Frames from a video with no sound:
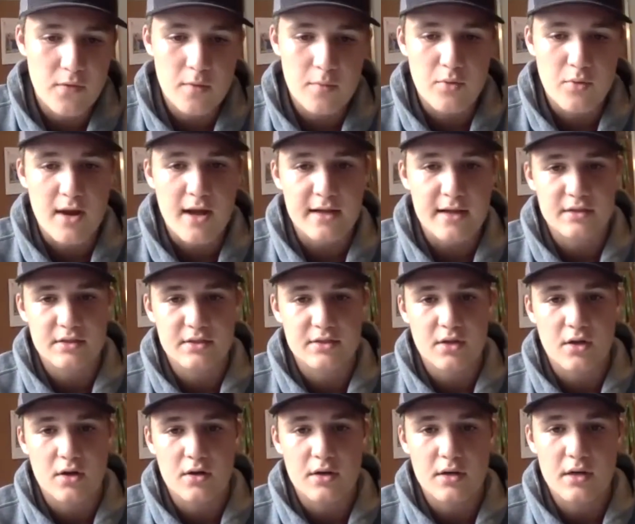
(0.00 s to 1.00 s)
practice
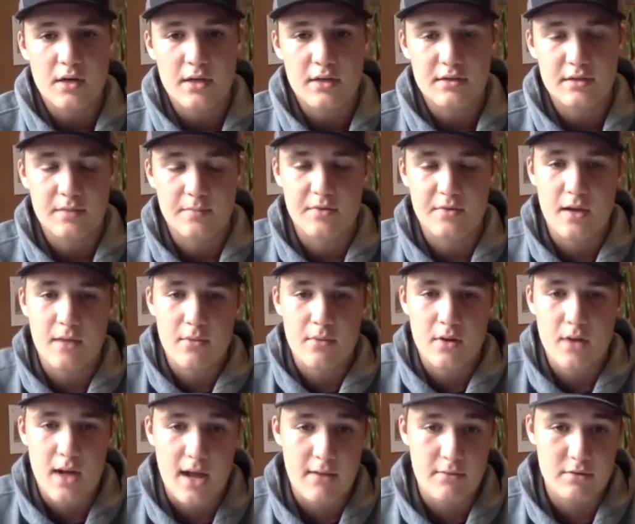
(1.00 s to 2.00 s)
started in
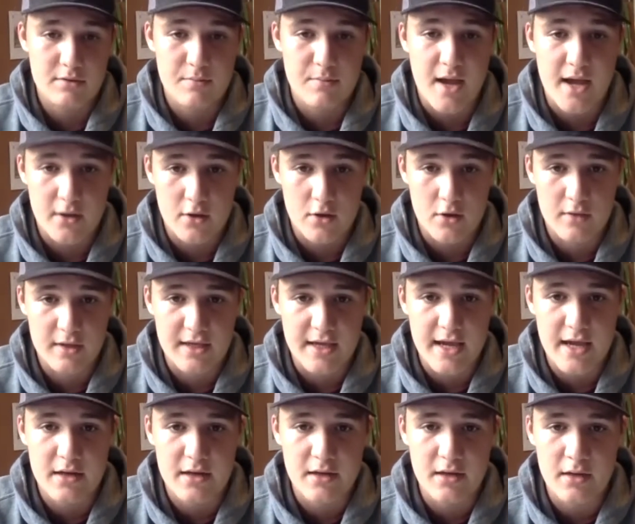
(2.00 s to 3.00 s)
September, I was back home in
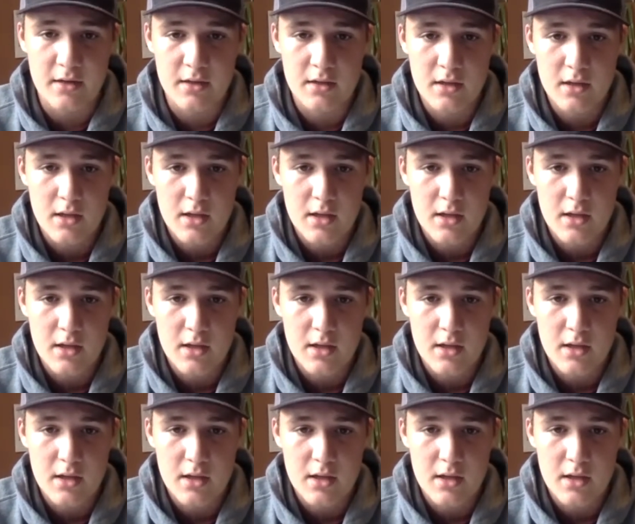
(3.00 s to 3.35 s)
Canada.